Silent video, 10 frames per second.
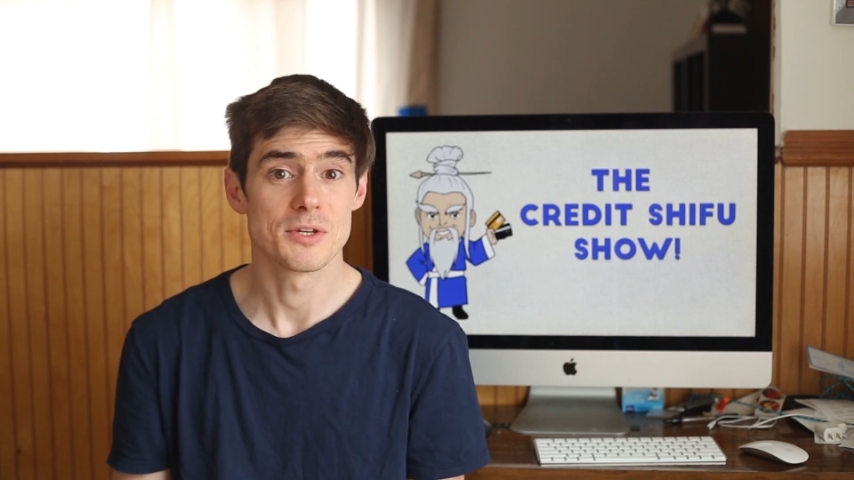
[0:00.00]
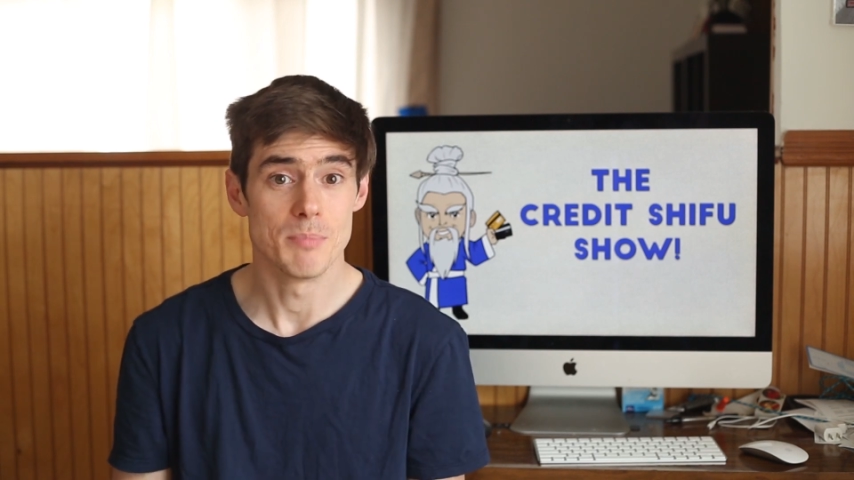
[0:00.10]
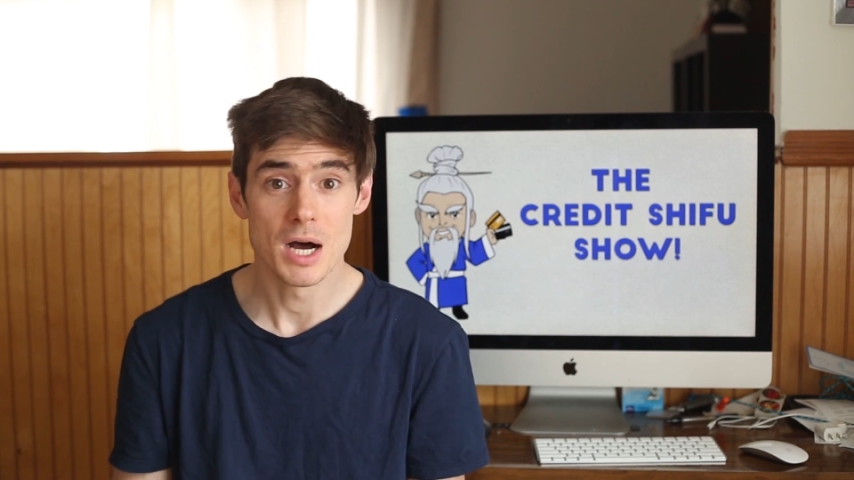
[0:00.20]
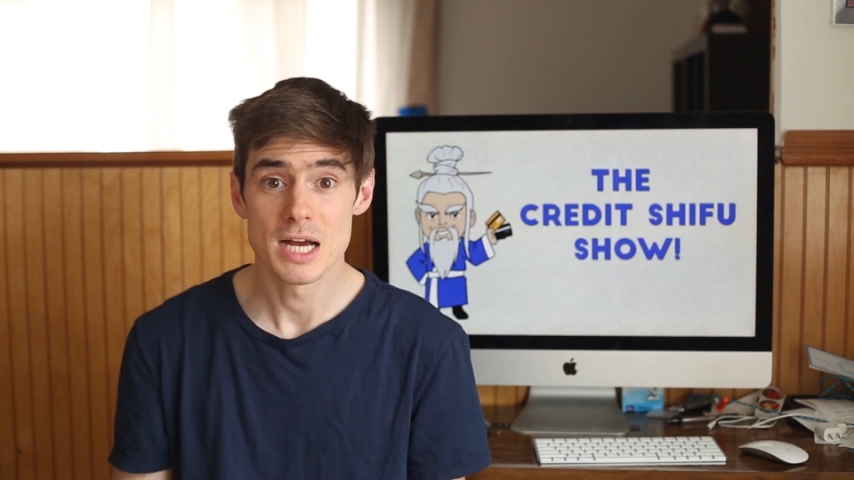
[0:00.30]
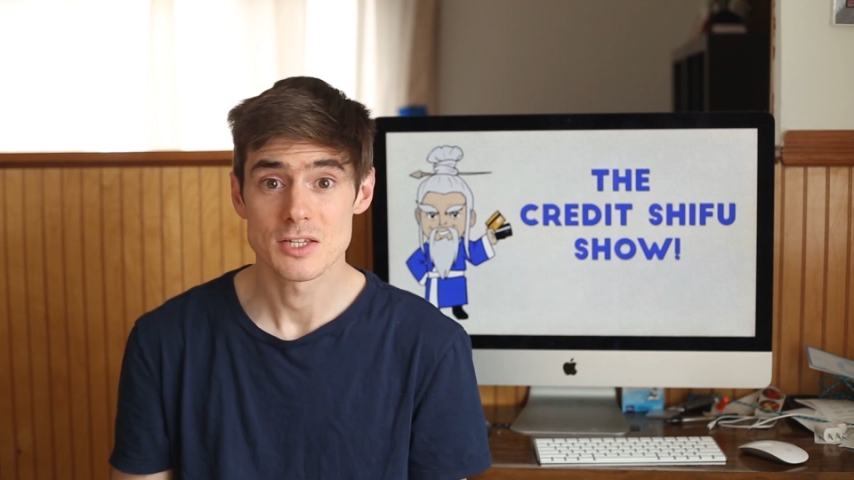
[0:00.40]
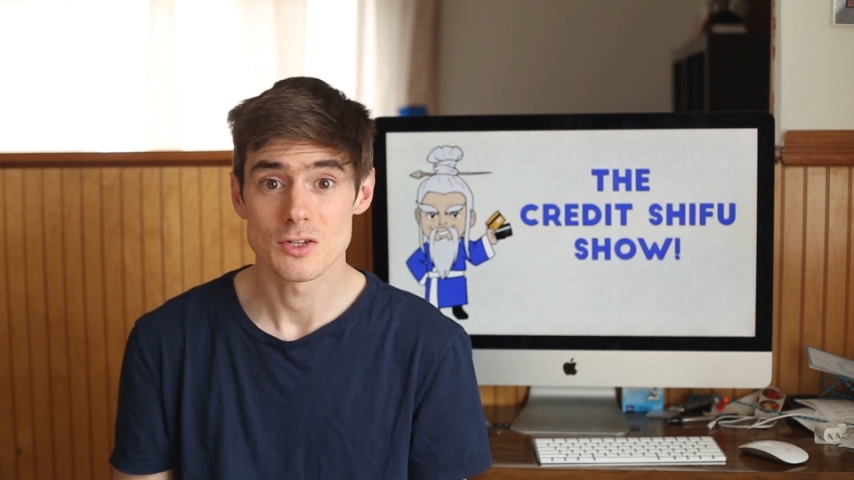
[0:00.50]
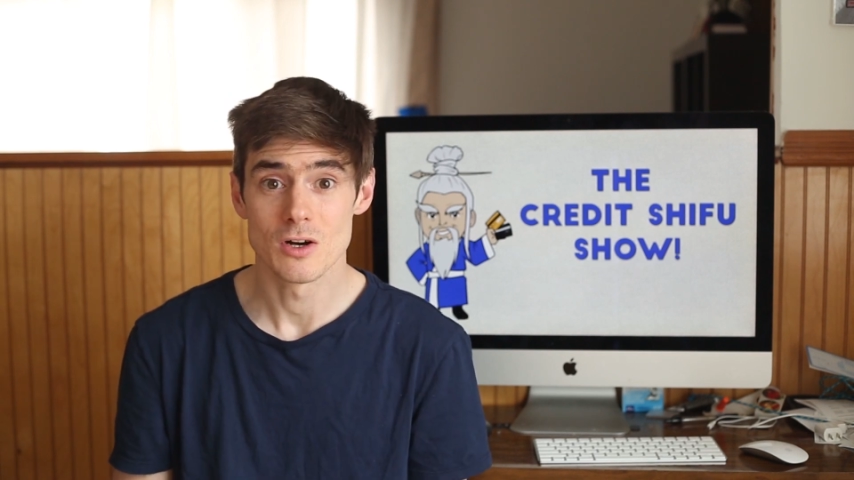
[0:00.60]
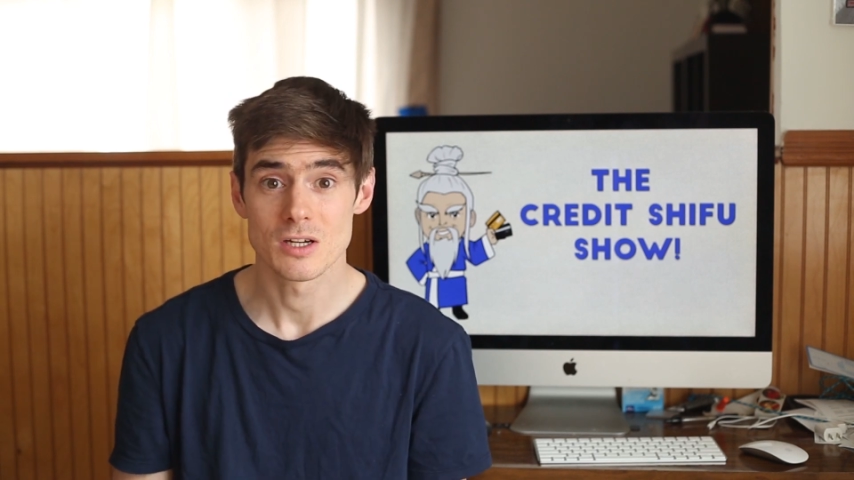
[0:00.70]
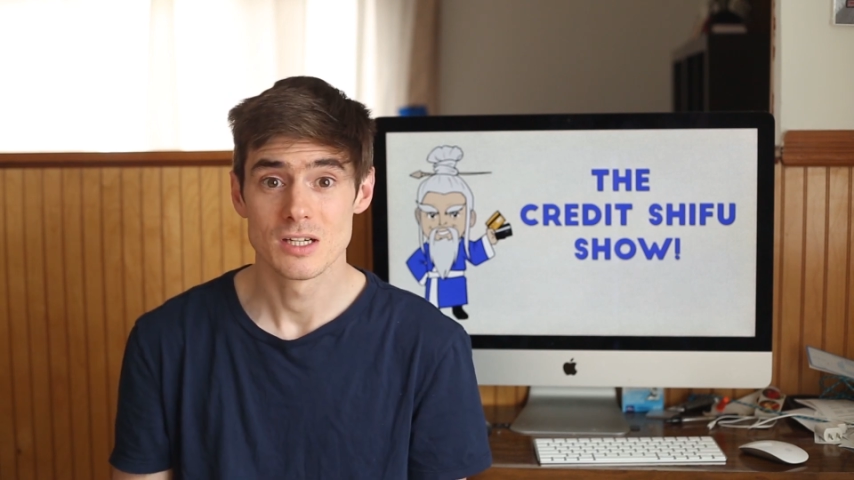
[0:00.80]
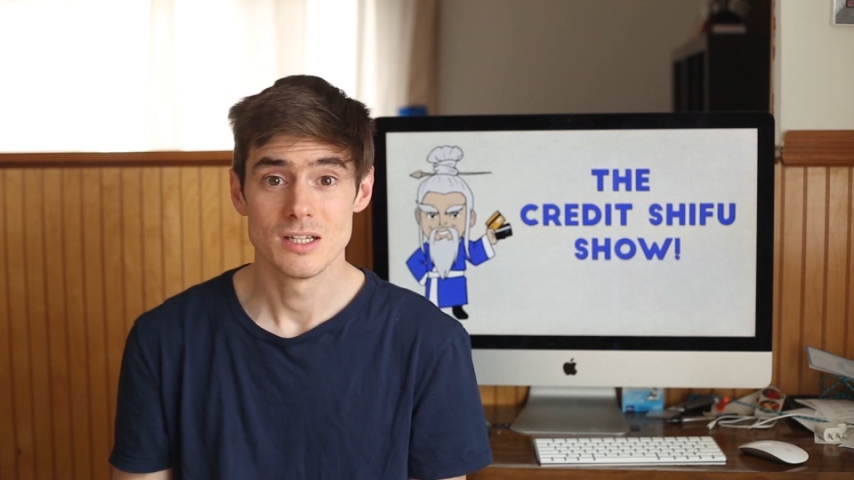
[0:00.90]
to buy a
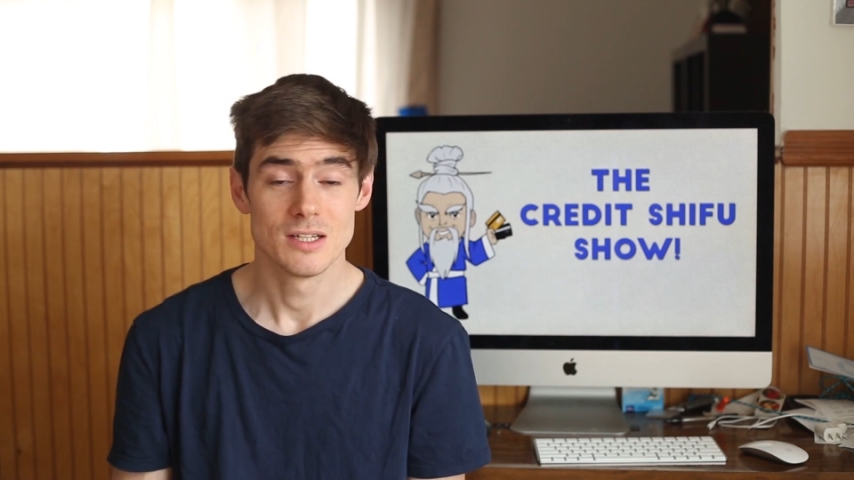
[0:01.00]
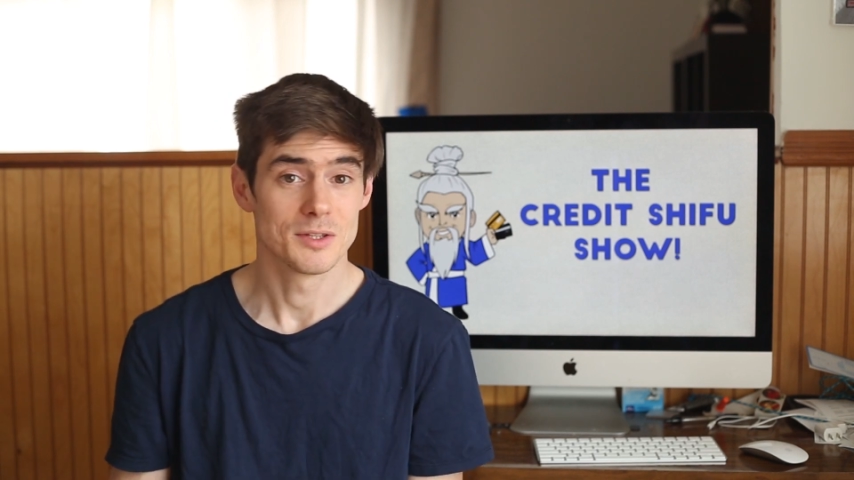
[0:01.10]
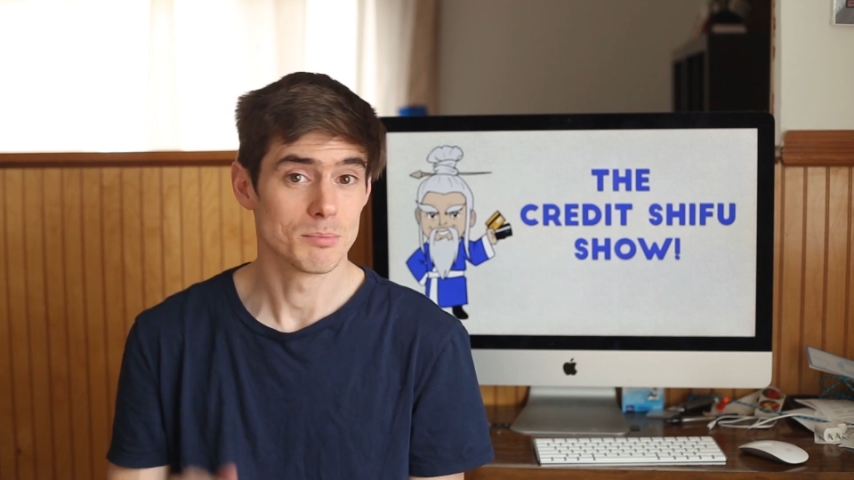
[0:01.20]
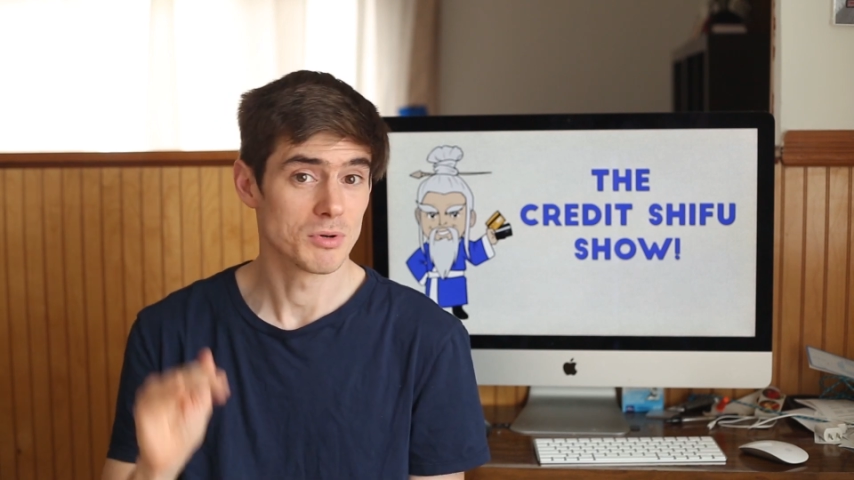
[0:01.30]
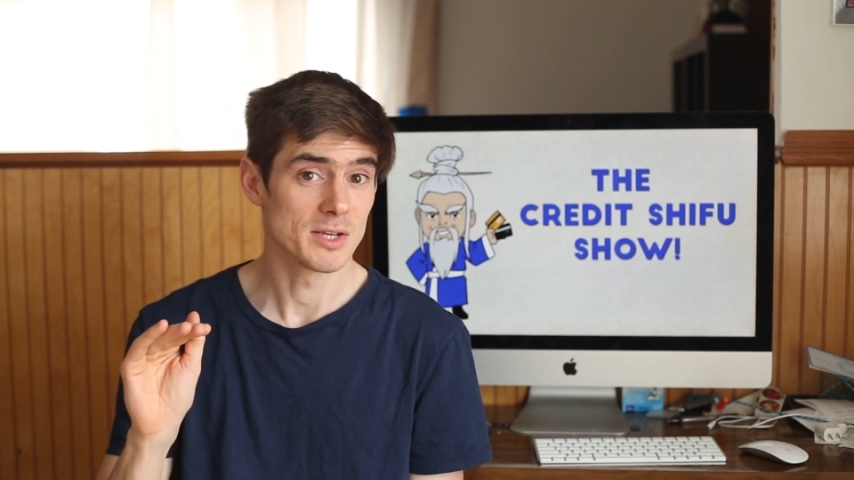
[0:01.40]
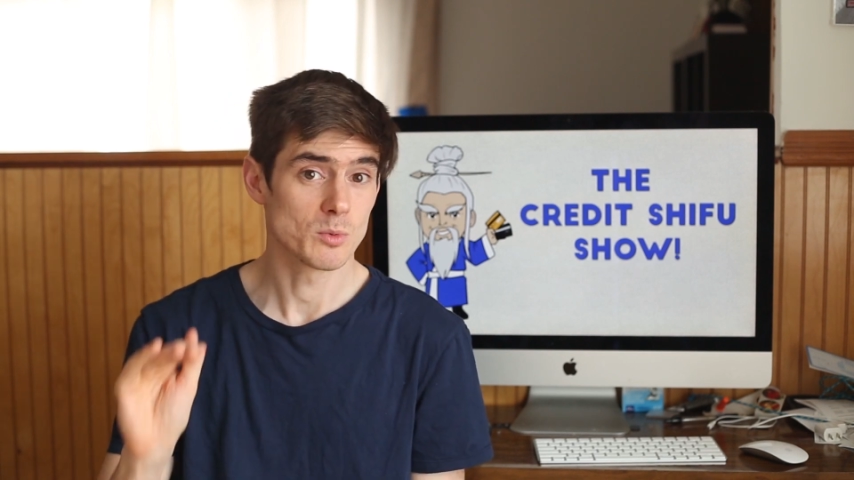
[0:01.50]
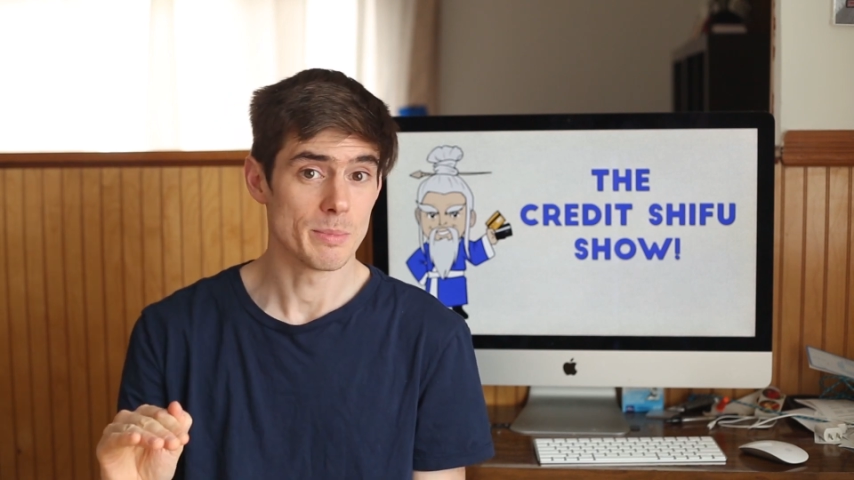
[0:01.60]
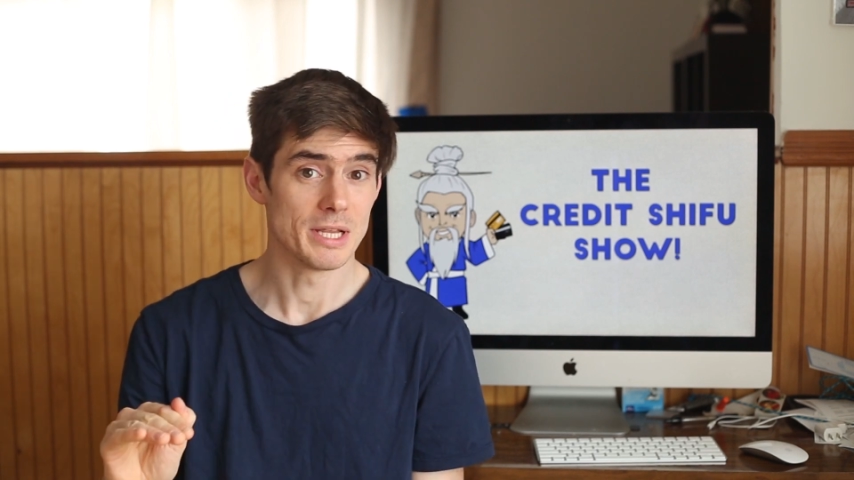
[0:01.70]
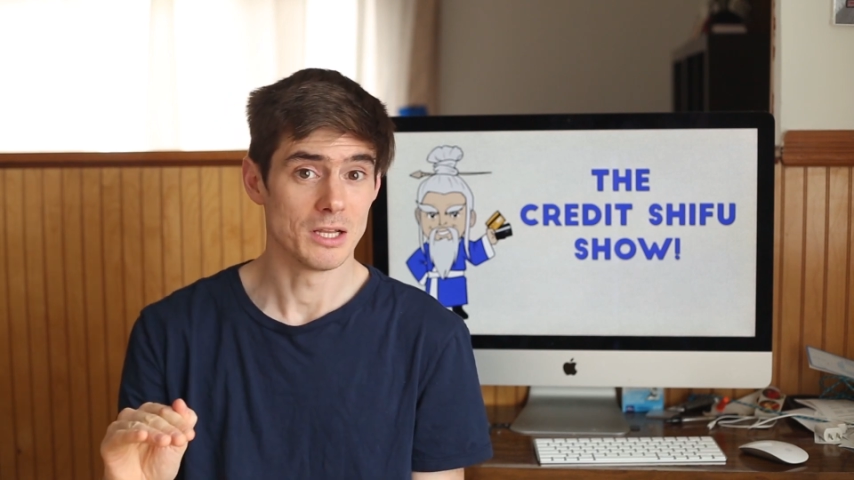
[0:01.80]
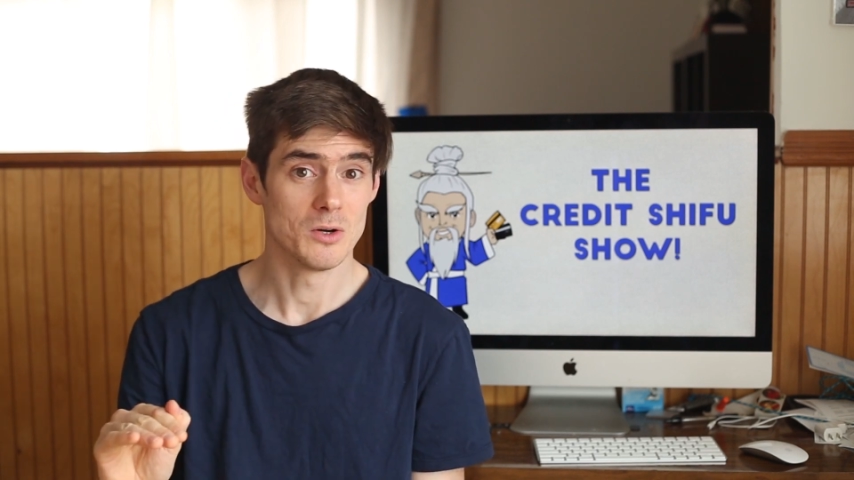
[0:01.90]
stock, the price
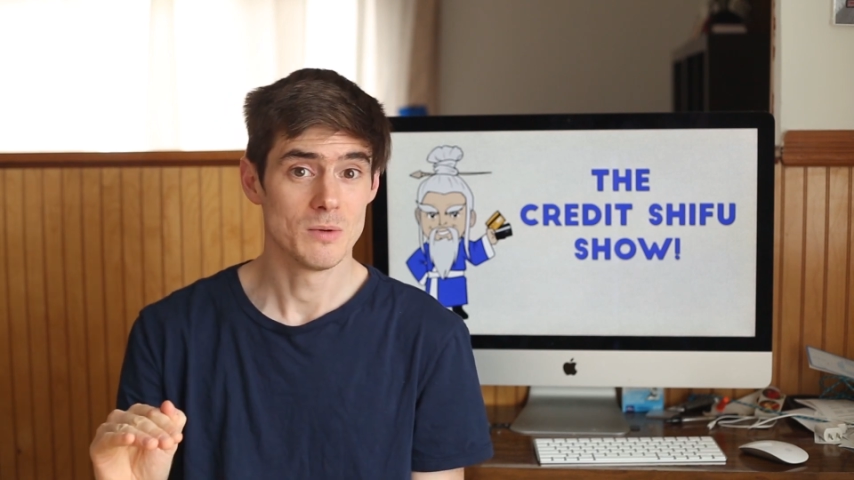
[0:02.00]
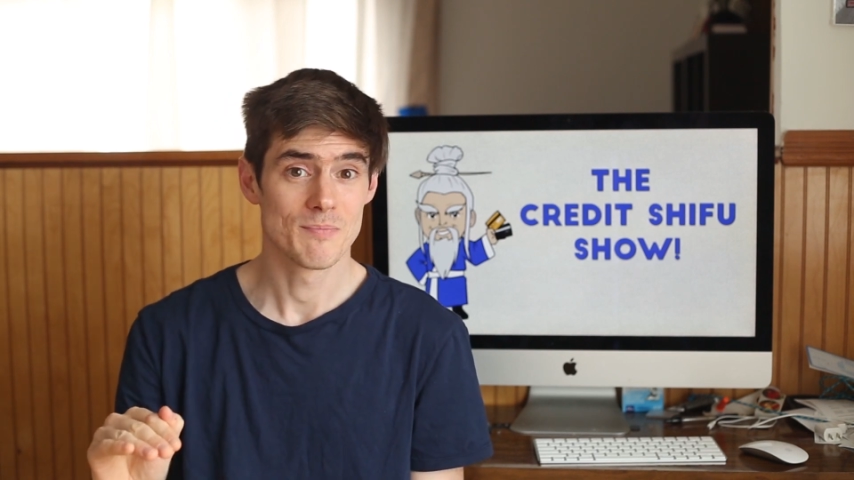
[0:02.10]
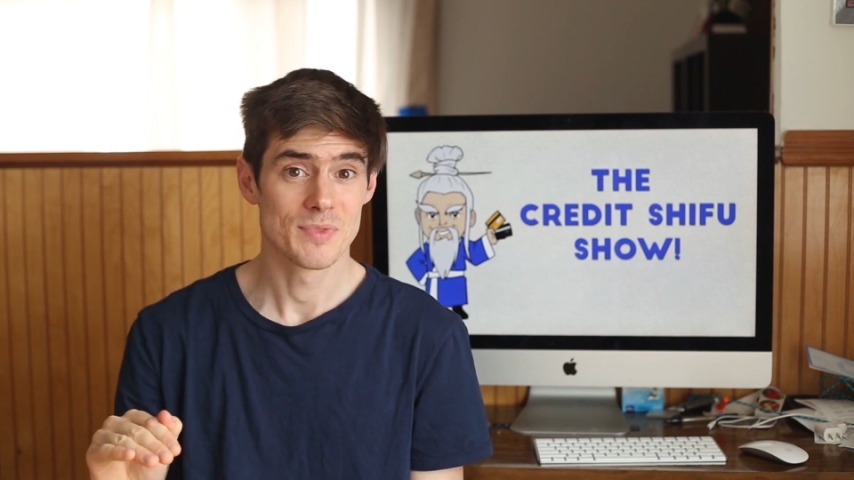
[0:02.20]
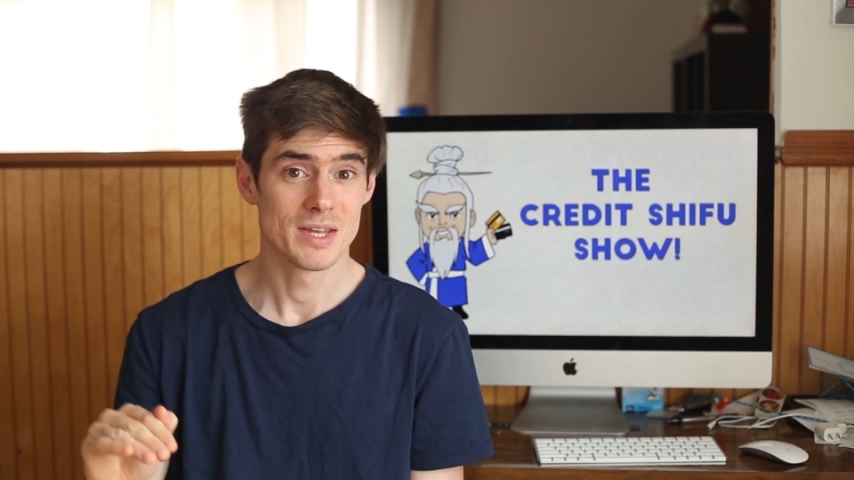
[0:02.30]
will be low,